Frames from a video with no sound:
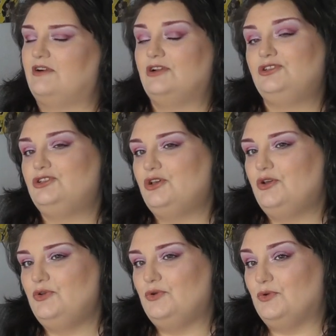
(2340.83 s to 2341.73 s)
are
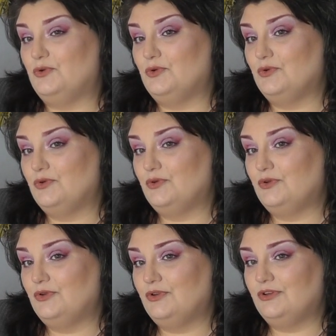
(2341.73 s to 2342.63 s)
2
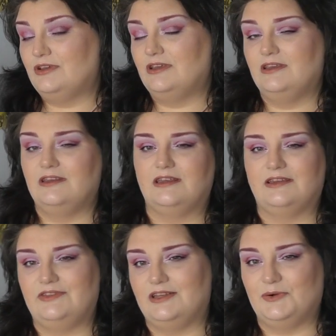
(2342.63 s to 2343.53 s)

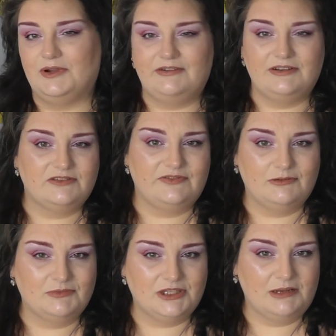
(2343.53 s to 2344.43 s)
of the Aquarius
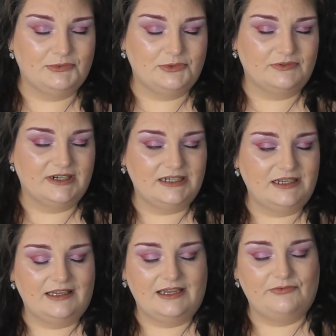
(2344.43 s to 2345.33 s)
films up already.
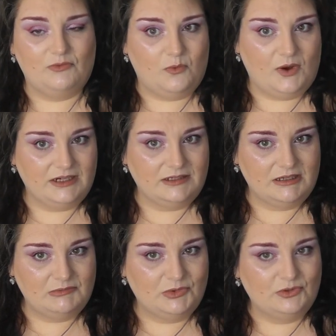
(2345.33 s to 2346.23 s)
I have 1
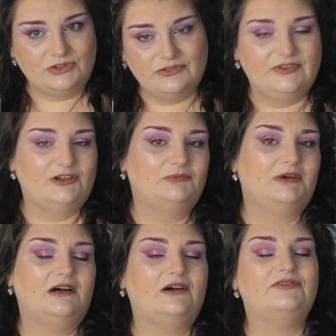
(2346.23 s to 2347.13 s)
more to film
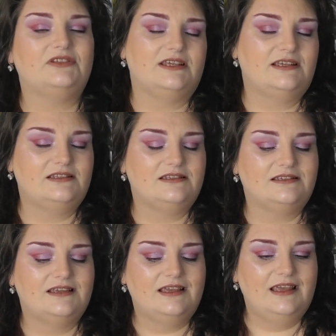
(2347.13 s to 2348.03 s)
after this,
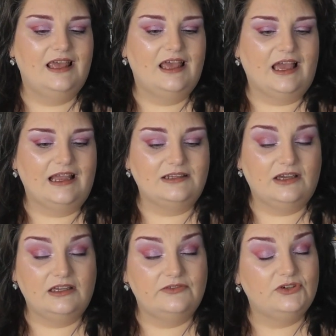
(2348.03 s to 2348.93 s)
and
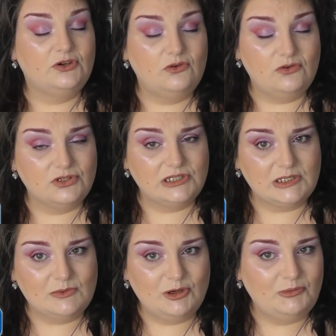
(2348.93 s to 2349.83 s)
I of course
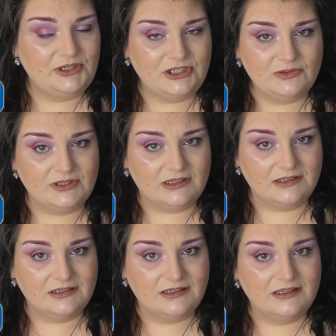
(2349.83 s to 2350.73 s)
will be doing
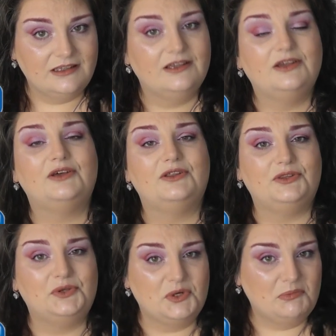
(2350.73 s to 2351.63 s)

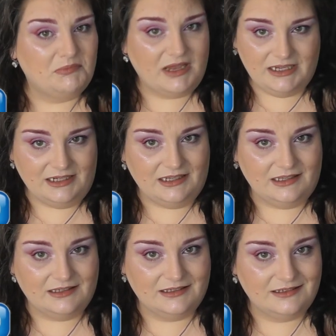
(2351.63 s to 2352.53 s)
the remaining
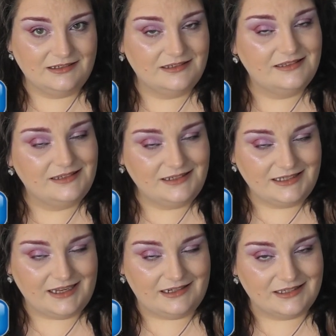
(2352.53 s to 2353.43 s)

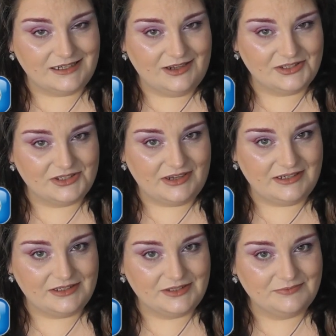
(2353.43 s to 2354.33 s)
10 star
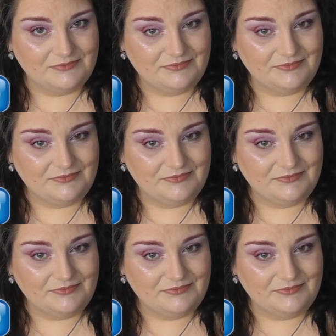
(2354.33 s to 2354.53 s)
signs.